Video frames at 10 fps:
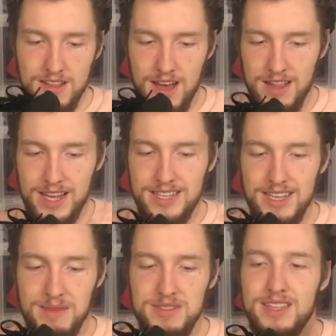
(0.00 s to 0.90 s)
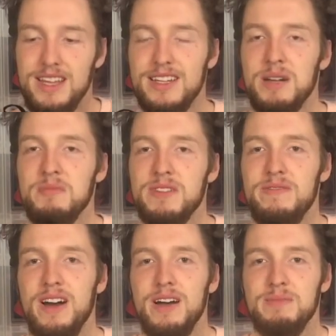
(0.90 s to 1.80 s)
like I said, I'm just getting Timberland
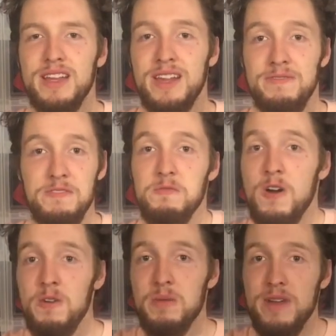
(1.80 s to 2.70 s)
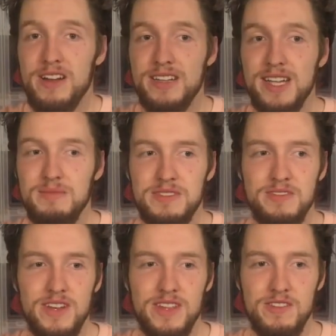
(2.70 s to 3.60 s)
vibes. And if you own a pair of Timbs, you
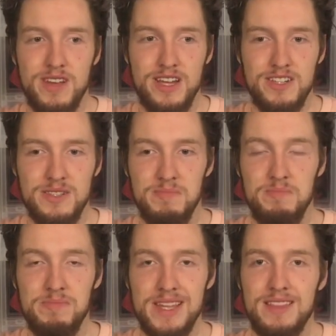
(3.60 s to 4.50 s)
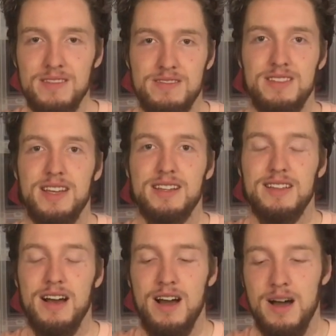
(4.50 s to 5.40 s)
know that you can just beat those things
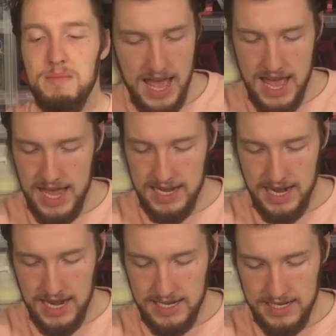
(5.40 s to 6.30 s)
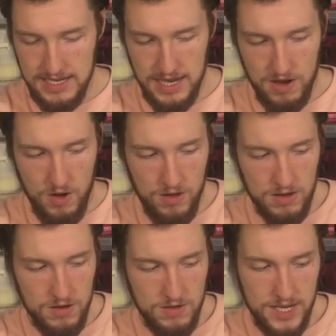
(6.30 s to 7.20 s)
up. And I just like all the
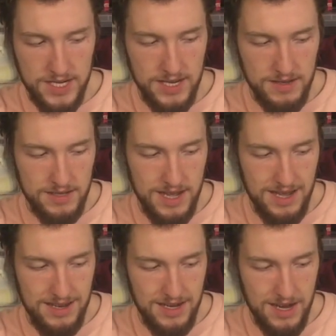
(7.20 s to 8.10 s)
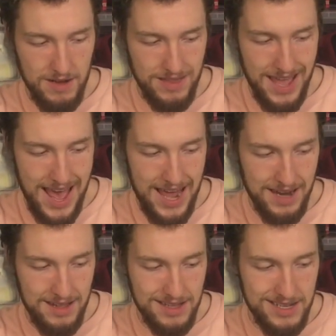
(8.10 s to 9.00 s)
little details that, they added
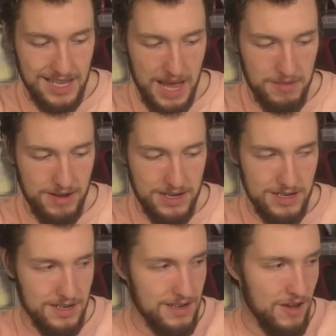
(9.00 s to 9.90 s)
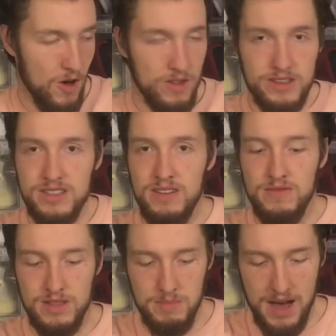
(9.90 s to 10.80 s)
in this collaboration. All the stuff with
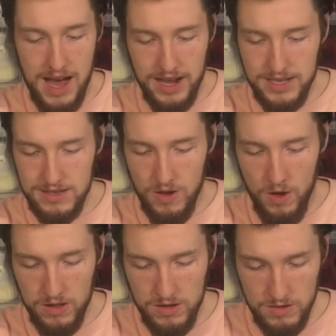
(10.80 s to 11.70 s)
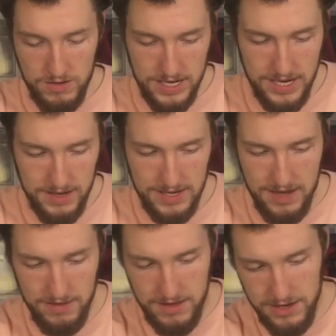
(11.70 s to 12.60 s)
the box, all the little details out
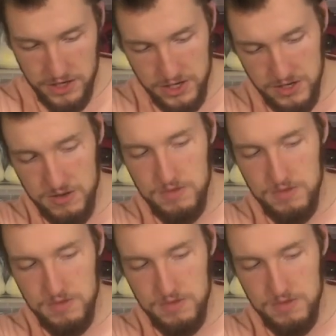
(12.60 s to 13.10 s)
in the shoe.